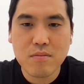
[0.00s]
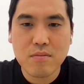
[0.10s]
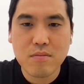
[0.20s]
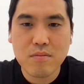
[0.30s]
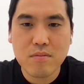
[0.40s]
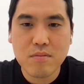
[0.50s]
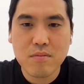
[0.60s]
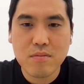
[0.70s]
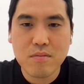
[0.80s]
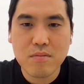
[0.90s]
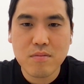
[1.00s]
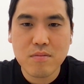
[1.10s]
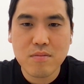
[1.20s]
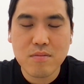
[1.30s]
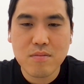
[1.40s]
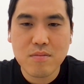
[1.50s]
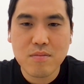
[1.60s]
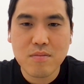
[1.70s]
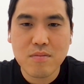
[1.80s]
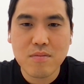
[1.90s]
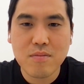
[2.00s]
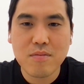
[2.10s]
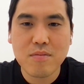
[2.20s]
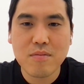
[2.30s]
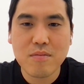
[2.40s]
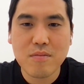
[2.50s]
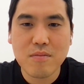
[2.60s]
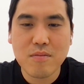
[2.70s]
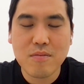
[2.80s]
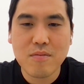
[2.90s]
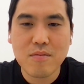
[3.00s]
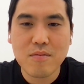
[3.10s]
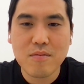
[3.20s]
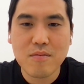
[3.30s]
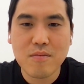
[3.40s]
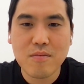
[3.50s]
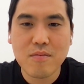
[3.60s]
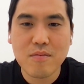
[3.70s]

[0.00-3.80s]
(silent)